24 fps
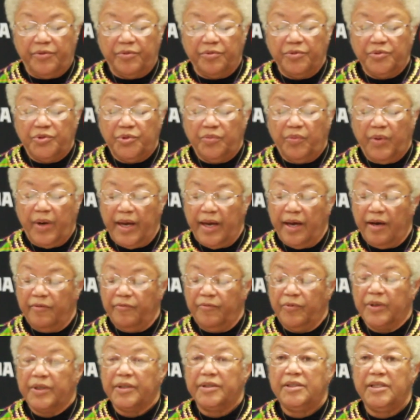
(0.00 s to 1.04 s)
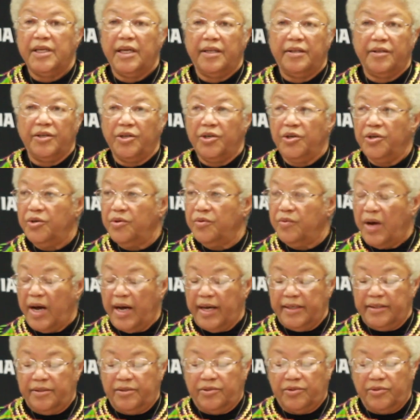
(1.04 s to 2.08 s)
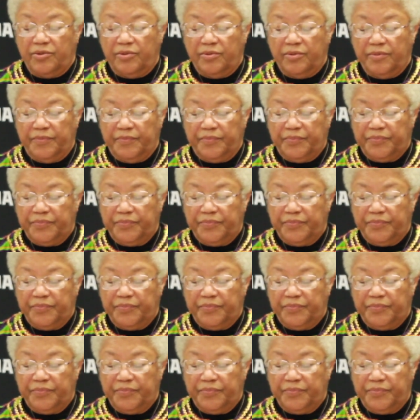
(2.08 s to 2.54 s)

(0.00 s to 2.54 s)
through 12 would attend the new high school.